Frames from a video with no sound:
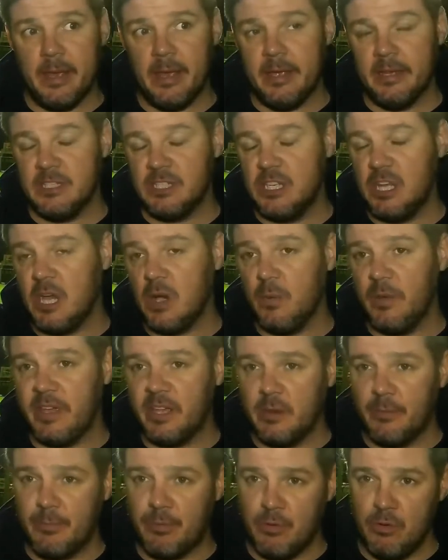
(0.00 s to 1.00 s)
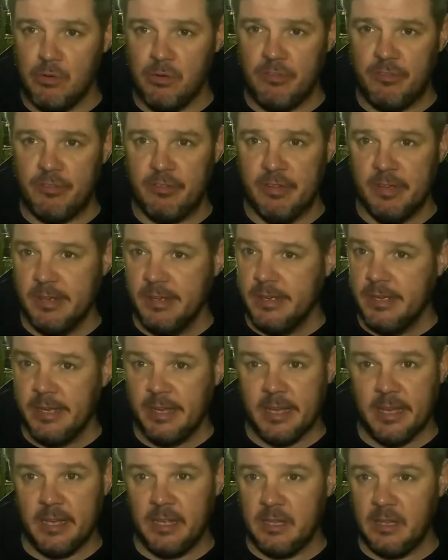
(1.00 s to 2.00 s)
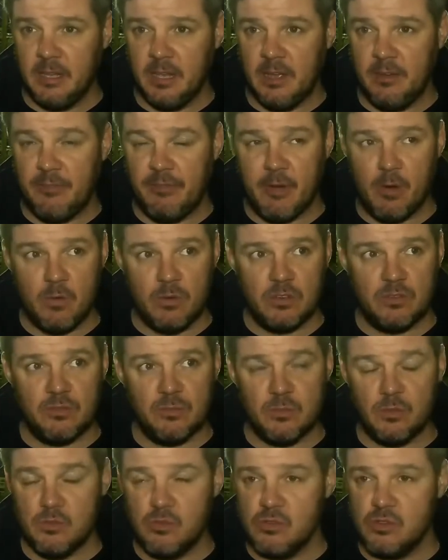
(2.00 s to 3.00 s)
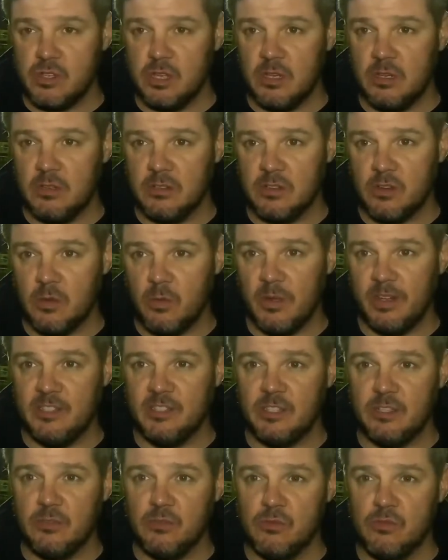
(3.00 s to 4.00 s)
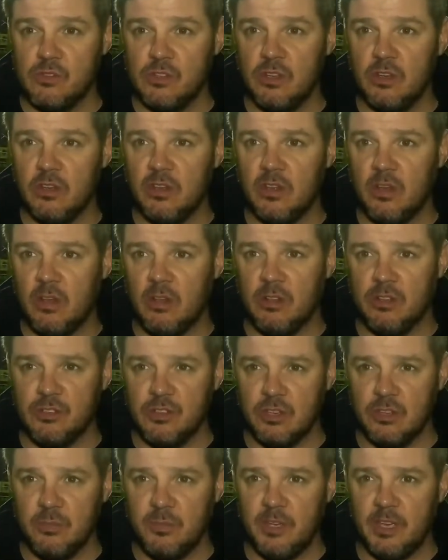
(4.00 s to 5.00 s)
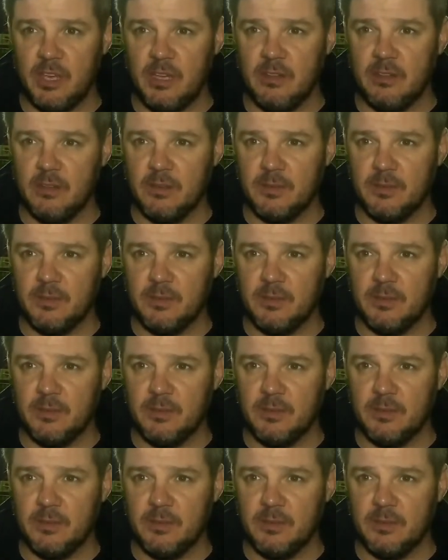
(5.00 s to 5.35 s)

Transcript: see how we can improve, and focus from Thursday, sort of Wednesday, Thursday on all the shot of the weekend.